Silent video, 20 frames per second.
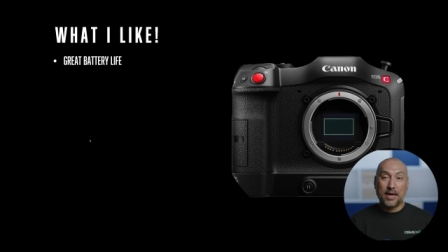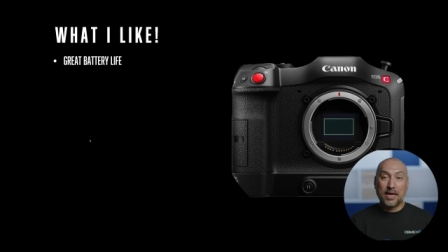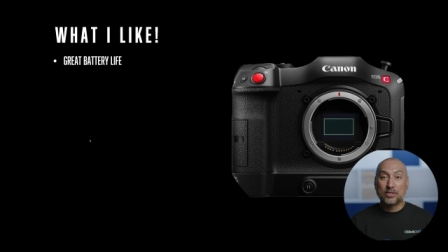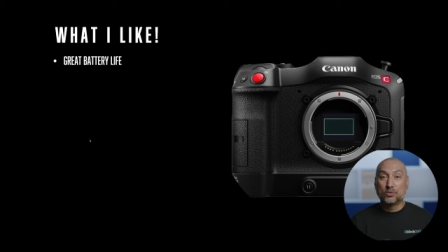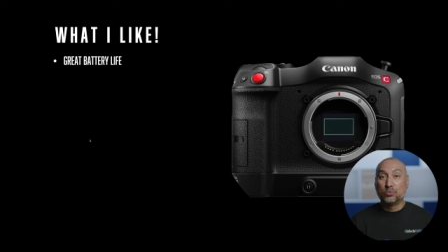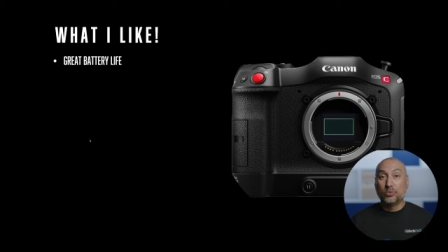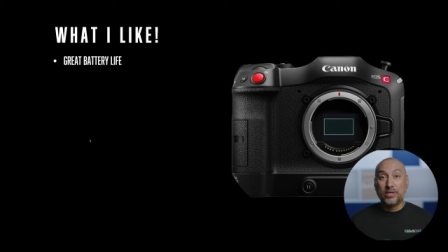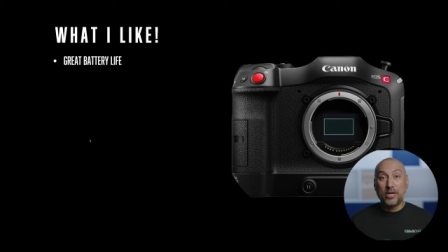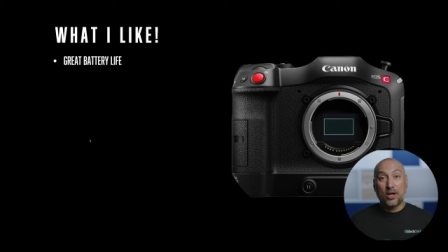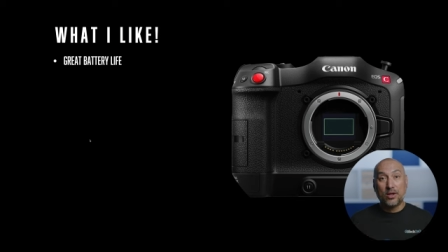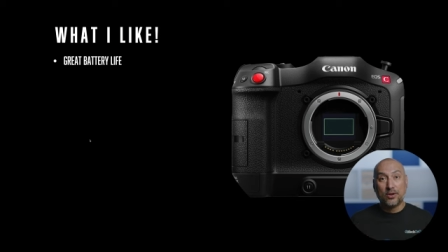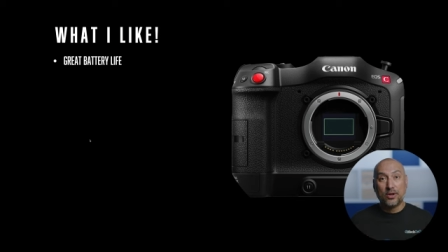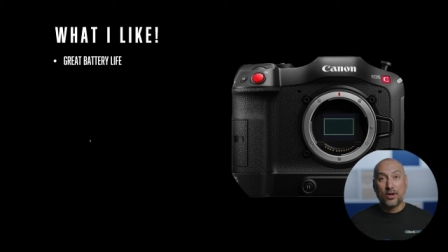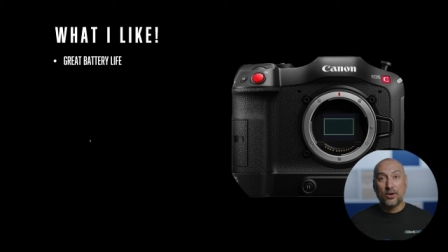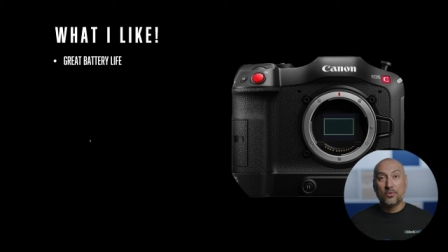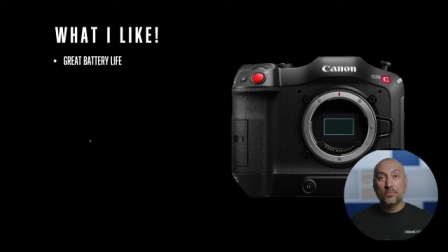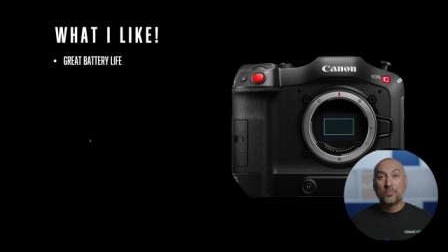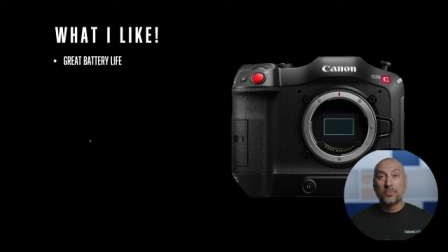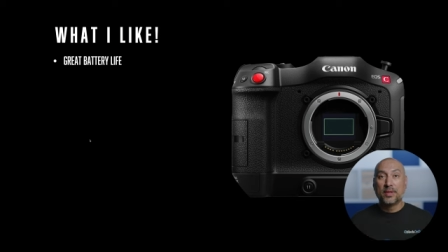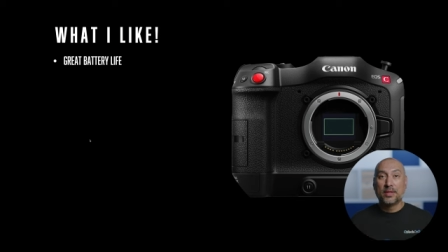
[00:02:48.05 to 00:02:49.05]
As we all
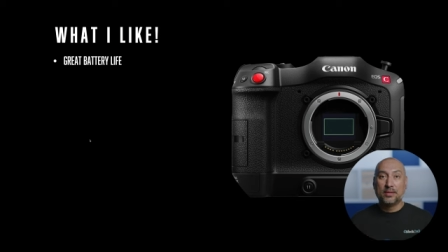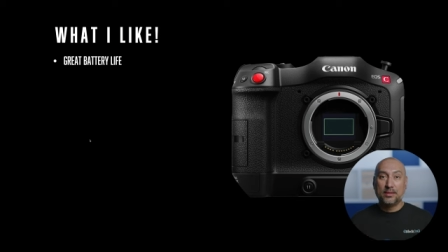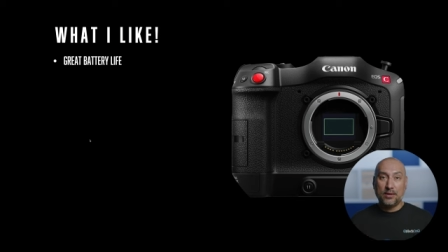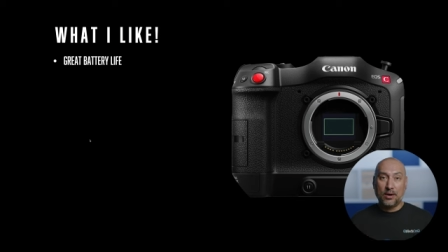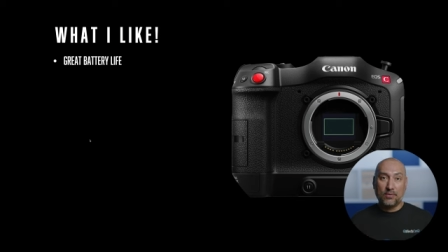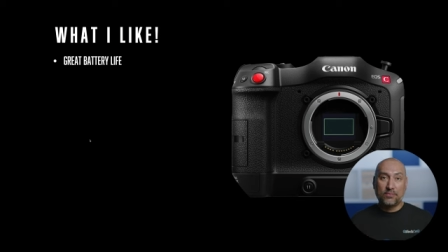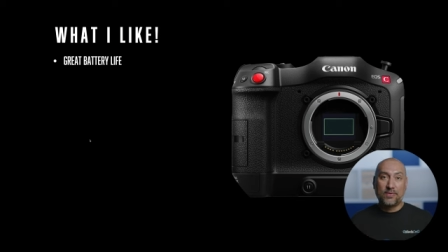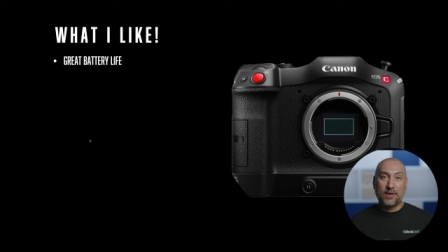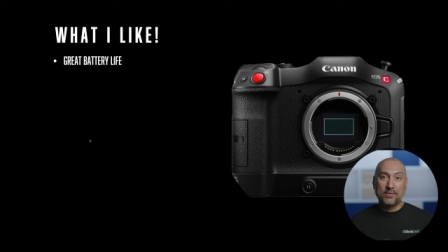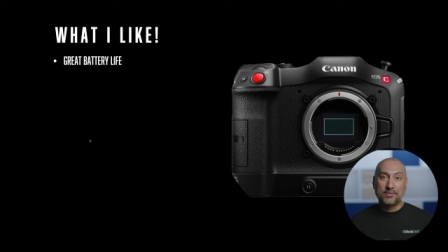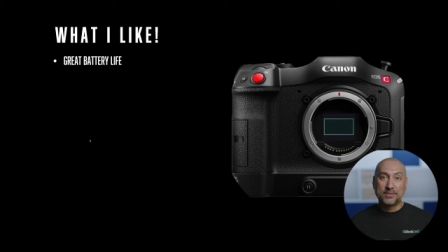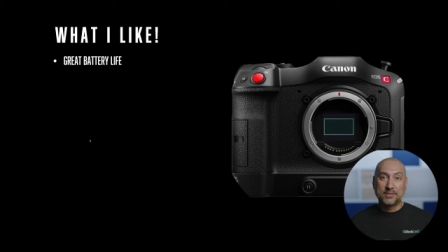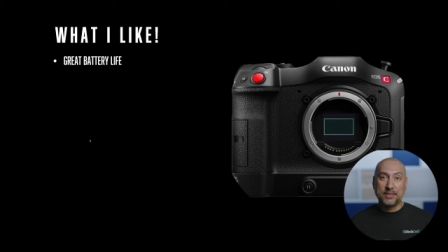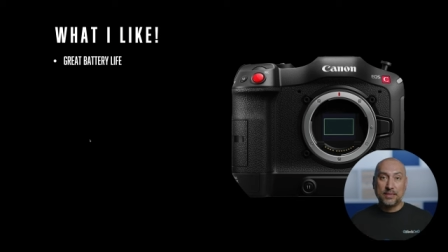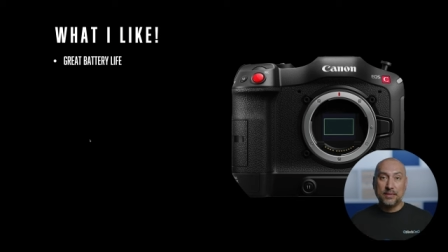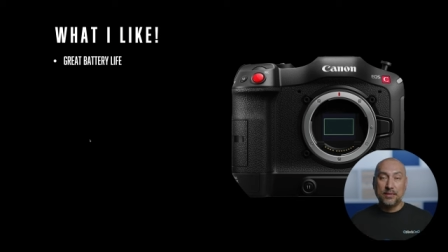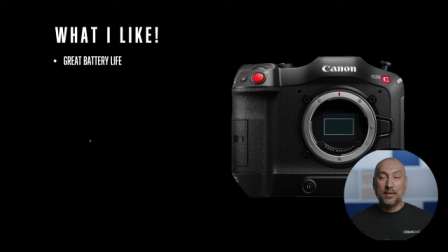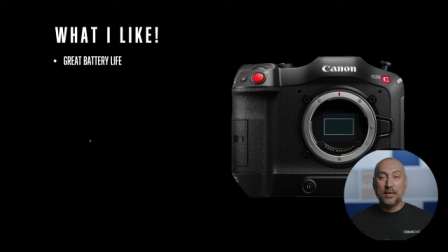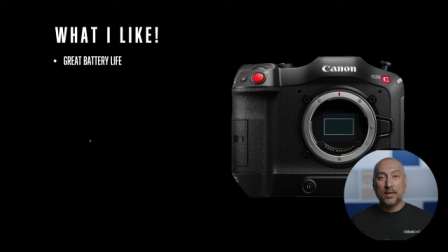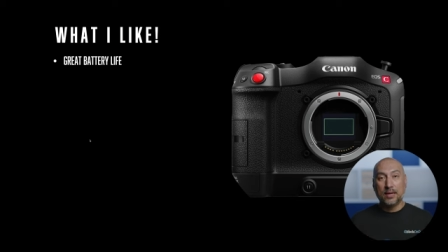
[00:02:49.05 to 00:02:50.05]
know, the
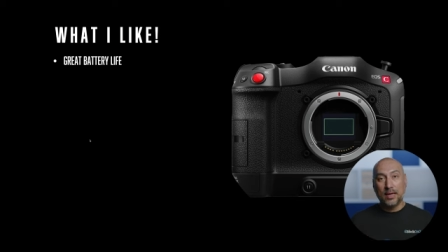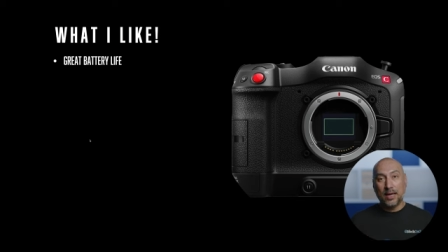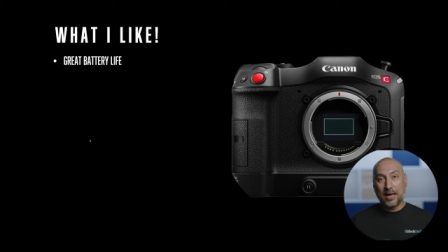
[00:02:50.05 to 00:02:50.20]
R5C